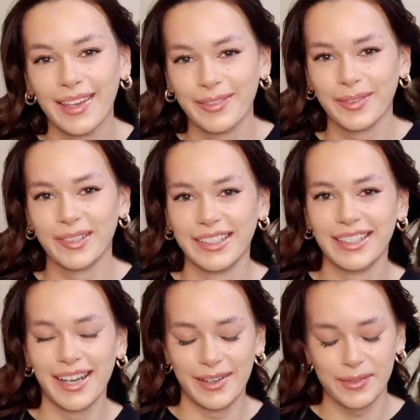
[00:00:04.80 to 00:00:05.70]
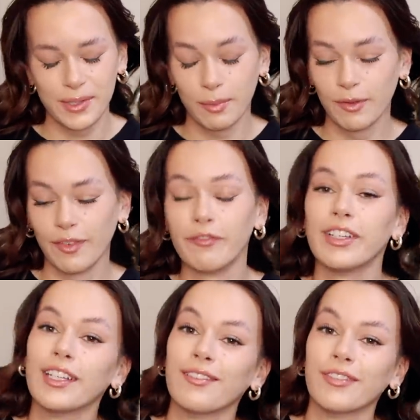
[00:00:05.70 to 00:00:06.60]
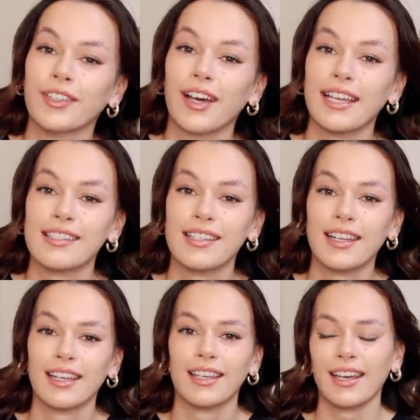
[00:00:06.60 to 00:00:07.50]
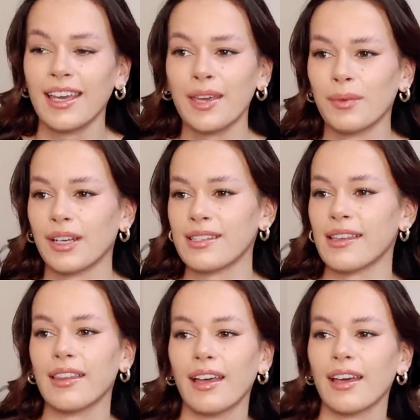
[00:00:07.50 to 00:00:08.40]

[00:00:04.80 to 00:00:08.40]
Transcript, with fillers: Hey everyone, I have a super fun video for you guys today. I hate when I say